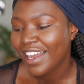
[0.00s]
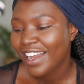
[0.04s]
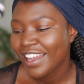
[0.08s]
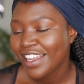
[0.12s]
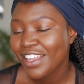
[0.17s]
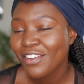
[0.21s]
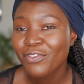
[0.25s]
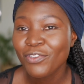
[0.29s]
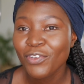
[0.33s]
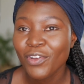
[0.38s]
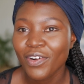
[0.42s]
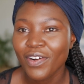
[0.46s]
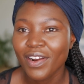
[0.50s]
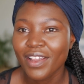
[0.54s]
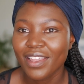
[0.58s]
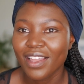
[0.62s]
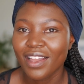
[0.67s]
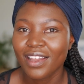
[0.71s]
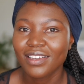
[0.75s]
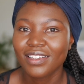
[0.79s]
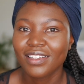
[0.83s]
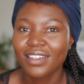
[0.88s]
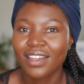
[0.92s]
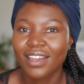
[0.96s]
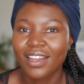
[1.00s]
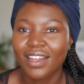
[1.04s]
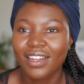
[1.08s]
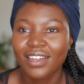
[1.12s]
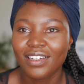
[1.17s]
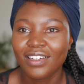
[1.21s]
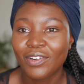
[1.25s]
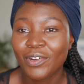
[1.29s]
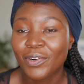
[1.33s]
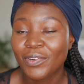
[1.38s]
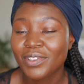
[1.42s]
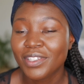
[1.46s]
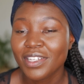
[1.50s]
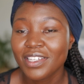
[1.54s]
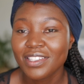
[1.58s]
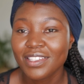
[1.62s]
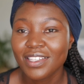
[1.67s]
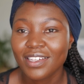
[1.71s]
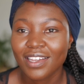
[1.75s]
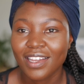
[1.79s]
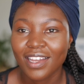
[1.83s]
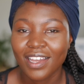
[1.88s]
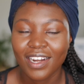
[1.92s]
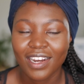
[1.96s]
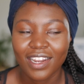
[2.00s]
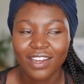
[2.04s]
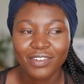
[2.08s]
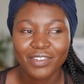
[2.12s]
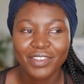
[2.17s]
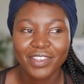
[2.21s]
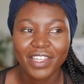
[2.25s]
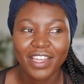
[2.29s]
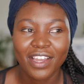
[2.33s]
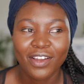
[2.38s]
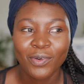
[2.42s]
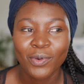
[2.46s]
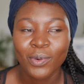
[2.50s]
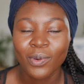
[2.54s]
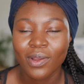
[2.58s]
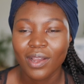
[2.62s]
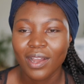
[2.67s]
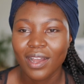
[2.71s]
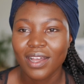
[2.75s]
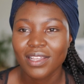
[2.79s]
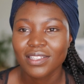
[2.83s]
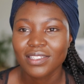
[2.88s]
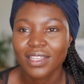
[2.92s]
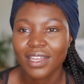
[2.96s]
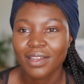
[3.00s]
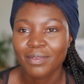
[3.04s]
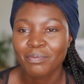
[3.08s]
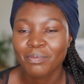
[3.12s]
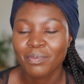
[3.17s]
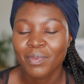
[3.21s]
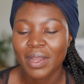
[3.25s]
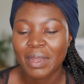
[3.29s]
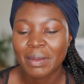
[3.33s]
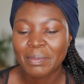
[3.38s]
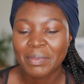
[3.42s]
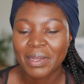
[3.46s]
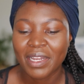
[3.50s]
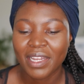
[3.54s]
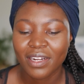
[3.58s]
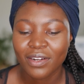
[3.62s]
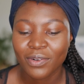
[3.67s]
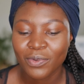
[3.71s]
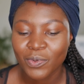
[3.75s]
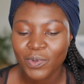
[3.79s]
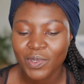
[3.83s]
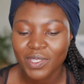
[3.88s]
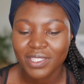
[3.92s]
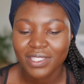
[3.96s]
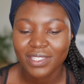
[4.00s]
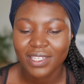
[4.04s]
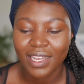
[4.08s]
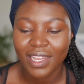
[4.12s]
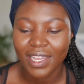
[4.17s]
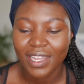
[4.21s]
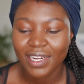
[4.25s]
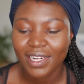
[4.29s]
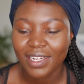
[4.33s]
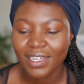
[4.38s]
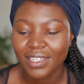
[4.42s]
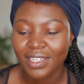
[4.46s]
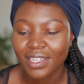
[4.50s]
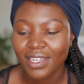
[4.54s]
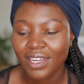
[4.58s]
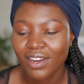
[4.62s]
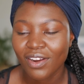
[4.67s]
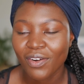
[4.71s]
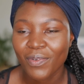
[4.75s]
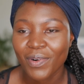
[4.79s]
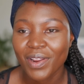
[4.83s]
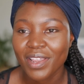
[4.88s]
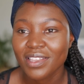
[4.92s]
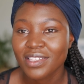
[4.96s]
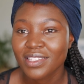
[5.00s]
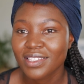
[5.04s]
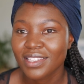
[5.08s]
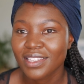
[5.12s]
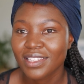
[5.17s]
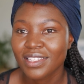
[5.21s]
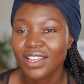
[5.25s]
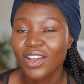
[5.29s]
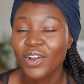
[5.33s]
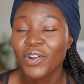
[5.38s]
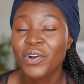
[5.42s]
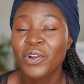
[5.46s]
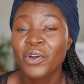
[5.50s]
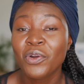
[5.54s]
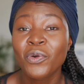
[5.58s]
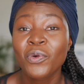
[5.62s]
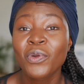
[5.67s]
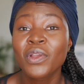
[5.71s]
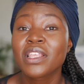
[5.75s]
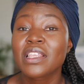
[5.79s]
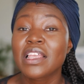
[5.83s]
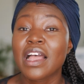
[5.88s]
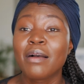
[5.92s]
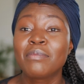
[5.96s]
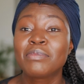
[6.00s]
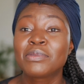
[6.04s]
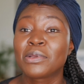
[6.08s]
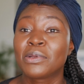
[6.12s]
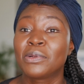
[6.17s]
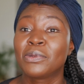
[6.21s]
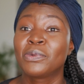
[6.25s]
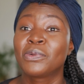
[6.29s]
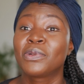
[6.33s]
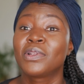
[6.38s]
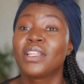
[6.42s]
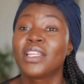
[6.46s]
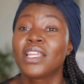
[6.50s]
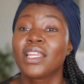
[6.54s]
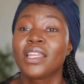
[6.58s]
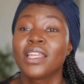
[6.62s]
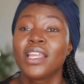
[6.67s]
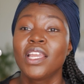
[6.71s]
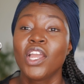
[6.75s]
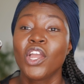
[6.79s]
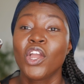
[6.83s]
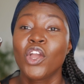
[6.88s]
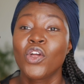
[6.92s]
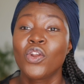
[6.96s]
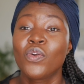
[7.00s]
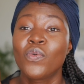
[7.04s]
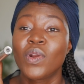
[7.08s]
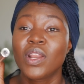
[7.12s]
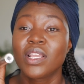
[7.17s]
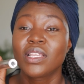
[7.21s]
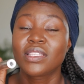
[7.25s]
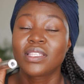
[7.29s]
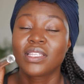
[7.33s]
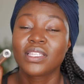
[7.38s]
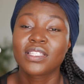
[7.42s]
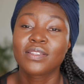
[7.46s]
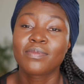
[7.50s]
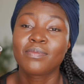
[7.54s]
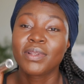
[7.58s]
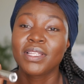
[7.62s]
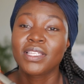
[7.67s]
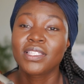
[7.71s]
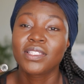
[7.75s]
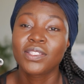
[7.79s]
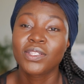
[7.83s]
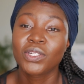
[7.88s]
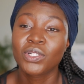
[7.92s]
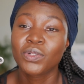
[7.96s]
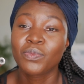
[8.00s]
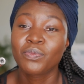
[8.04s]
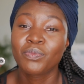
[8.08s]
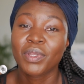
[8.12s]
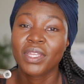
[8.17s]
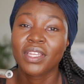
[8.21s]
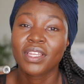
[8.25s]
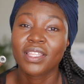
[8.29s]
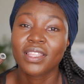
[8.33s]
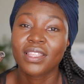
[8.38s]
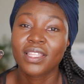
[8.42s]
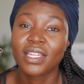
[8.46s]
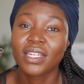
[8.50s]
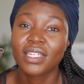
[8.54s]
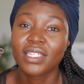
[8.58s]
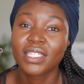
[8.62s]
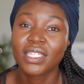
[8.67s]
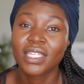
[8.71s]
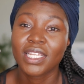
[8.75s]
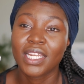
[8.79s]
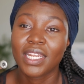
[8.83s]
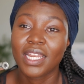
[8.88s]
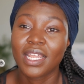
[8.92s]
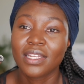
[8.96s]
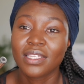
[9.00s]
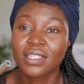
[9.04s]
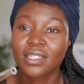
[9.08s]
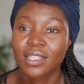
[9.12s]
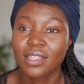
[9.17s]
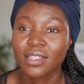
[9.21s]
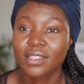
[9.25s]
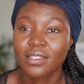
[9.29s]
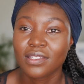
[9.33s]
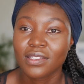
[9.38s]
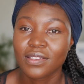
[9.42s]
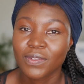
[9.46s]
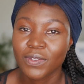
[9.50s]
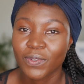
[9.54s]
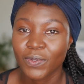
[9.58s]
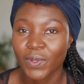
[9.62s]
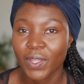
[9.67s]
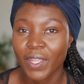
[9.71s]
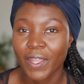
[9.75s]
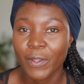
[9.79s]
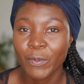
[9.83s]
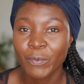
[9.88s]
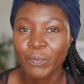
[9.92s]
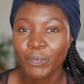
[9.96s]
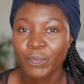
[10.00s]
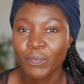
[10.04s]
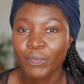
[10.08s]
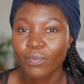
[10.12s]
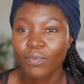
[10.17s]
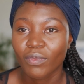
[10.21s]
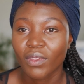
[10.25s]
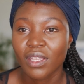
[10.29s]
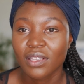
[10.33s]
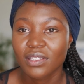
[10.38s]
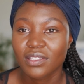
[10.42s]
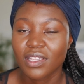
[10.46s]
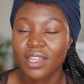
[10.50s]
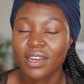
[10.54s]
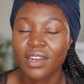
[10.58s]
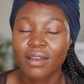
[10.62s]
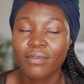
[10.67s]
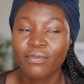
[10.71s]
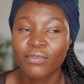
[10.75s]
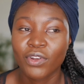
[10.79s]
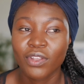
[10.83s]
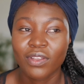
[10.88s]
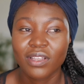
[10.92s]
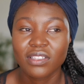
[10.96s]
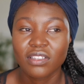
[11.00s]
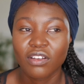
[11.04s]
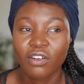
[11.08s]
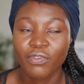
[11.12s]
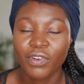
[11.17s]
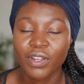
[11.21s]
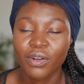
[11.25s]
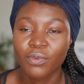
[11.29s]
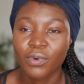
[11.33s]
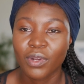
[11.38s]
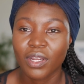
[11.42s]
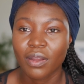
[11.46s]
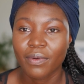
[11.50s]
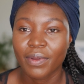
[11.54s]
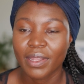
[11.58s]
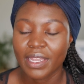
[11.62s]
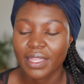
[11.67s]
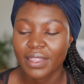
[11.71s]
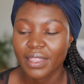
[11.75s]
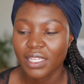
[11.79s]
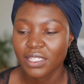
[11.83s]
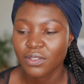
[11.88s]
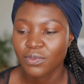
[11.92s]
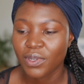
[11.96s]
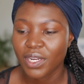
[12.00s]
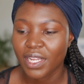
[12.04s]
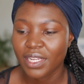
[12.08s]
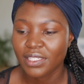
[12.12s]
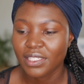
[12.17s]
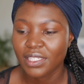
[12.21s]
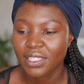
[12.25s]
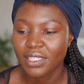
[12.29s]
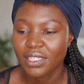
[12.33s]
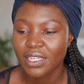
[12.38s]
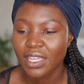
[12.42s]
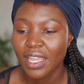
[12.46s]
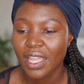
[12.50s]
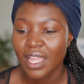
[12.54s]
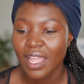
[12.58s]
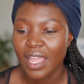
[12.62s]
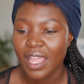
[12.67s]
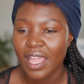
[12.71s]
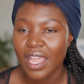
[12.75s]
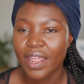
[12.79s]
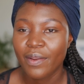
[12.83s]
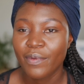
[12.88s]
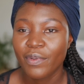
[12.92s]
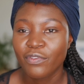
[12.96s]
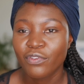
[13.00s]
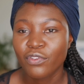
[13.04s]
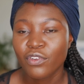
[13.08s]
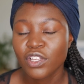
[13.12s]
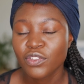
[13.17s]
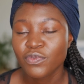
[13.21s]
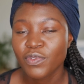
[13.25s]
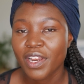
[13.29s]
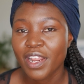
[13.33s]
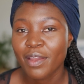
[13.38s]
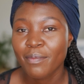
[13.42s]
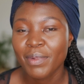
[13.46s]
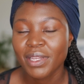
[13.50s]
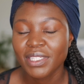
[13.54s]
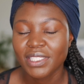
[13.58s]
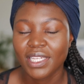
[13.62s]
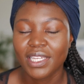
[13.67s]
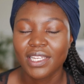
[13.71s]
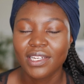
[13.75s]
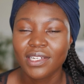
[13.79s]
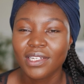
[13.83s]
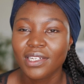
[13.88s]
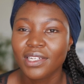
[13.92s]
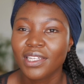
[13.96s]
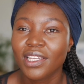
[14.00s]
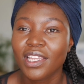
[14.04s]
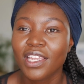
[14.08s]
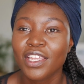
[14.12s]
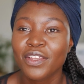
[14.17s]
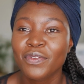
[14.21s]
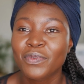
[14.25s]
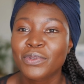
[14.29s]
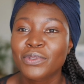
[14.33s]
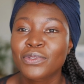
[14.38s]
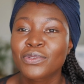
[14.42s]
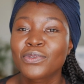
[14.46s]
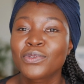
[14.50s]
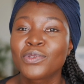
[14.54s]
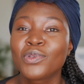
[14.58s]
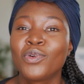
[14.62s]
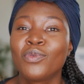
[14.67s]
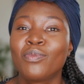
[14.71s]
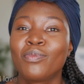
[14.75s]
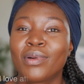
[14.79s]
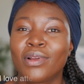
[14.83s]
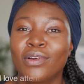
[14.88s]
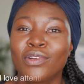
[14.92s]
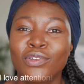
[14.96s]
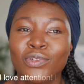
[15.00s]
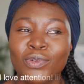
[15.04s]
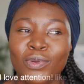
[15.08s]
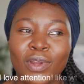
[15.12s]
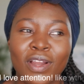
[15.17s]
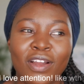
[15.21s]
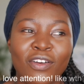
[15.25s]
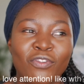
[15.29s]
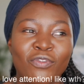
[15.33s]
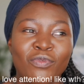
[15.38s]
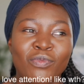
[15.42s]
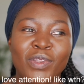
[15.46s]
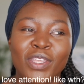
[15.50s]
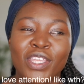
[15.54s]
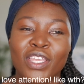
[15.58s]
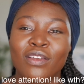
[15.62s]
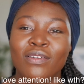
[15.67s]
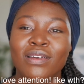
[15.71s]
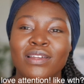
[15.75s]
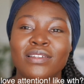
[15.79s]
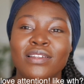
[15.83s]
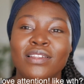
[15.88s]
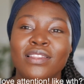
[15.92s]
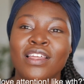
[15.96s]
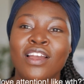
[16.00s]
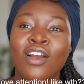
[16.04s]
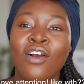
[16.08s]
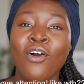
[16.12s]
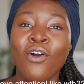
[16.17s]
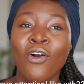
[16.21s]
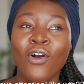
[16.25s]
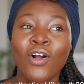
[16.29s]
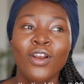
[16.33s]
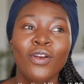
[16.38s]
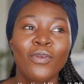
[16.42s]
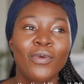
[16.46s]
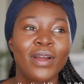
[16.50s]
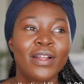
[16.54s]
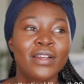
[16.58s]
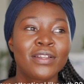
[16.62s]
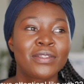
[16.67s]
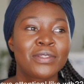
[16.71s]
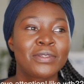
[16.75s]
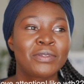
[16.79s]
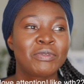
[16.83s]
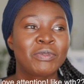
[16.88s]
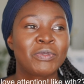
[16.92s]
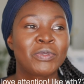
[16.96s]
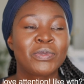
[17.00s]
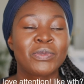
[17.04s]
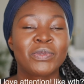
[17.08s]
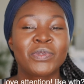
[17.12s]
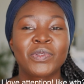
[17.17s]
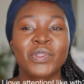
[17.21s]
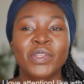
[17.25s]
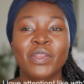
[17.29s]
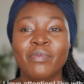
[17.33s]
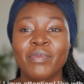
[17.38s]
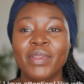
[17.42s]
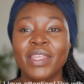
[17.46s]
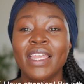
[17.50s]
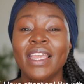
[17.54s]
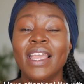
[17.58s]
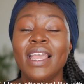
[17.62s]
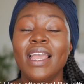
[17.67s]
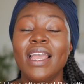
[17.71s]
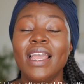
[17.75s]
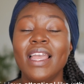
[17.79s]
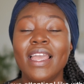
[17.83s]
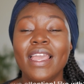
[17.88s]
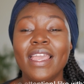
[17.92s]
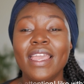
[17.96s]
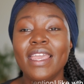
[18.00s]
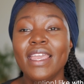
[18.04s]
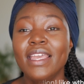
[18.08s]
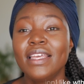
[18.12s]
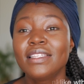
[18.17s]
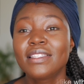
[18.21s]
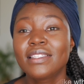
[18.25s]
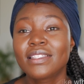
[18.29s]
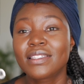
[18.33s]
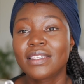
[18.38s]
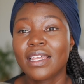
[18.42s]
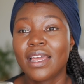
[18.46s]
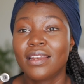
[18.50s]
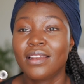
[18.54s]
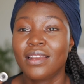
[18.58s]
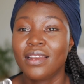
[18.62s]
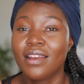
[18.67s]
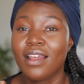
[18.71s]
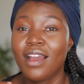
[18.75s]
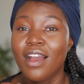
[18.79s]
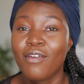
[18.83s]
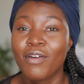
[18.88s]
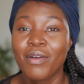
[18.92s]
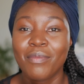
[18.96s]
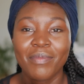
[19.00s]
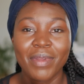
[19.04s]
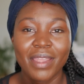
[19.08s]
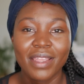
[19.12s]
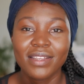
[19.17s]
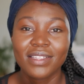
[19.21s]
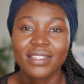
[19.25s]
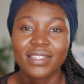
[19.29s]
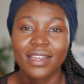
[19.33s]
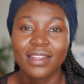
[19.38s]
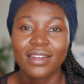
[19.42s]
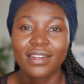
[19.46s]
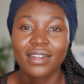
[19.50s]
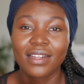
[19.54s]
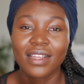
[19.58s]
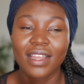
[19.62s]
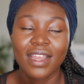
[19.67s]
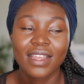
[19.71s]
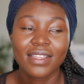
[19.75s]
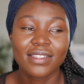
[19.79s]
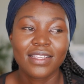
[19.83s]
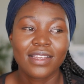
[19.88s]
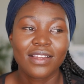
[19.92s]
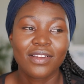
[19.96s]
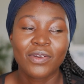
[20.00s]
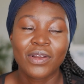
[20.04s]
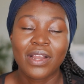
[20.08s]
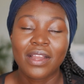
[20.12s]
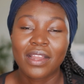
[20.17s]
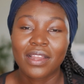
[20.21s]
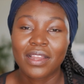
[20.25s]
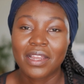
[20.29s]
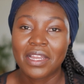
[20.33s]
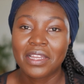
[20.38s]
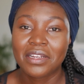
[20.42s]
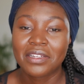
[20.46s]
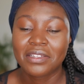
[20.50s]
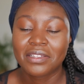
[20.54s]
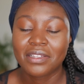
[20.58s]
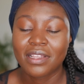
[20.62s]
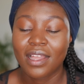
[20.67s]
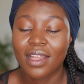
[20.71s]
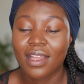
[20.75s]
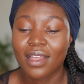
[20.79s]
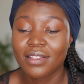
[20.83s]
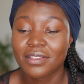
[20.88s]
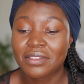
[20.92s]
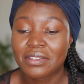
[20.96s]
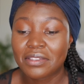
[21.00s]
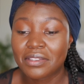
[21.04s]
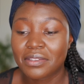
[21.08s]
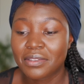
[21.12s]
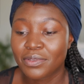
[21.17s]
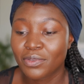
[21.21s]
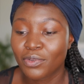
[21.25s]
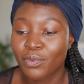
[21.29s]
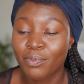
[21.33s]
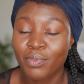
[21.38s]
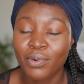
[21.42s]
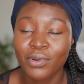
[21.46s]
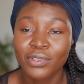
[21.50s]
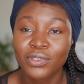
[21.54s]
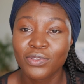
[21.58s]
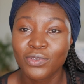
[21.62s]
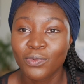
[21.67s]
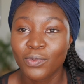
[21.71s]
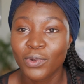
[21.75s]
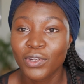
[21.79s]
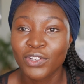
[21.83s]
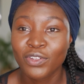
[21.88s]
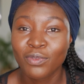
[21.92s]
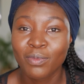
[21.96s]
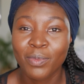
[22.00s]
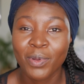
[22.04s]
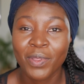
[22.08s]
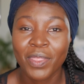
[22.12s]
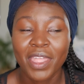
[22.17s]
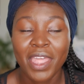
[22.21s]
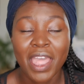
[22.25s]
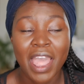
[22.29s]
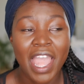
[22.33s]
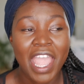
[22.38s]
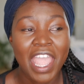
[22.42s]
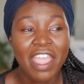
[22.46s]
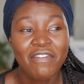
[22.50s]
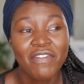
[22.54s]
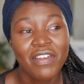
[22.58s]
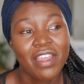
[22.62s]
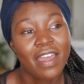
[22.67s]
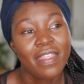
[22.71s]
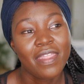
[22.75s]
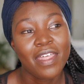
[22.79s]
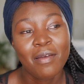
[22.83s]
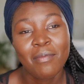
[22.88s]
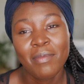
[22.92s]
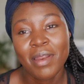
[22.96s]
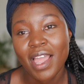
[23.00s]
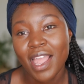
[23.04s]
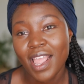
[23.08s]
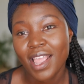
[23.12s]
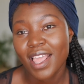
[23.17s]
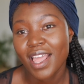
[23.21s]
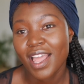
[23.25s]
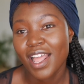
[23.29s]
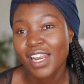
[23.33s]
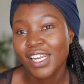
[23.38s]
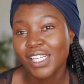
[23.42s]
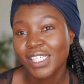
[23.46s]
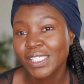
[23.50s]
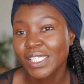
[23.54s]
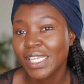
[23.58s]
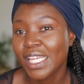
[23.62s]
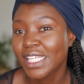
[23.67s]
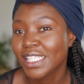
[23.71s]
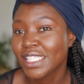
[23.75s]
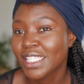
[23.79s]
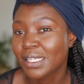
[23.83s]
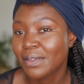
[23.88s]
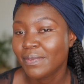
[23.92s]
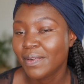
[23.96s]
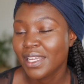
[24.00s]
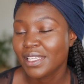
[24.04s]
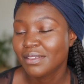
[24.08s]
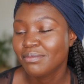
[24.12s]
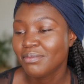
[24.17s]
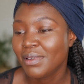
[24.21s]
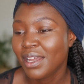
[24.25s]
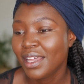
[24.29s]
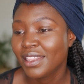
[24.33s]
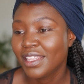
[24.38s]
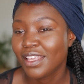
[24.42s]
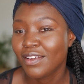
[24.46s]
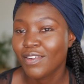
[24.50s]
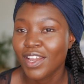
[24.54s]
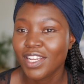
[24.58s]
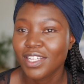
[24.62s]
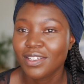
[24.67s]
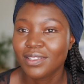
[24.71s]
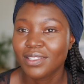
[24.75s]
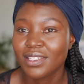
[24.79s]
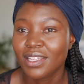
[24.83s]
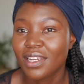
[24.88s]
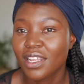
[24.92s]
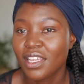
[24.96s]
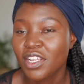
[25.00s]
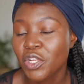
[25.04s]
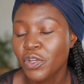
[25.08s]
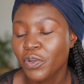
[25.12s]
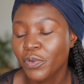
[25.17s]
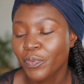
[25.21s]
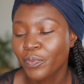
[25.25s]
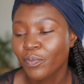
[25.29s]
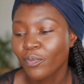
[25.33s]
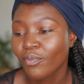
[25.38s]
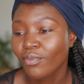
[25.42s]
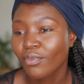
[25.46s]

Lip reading: if you're a young girl or just a girl out there who has a man who is slightly racist, or no, who is absolutely racist, please don't pick that nonsense, okay? Stand up for yourself and walk away. And that's what I did. And of course, when I met Henrik, he was so proud to have me. He wanted the whole world to see me. He started our main channel, guys. And as opposed to what you put there, every other black girl who gets a white man, they want to start. No,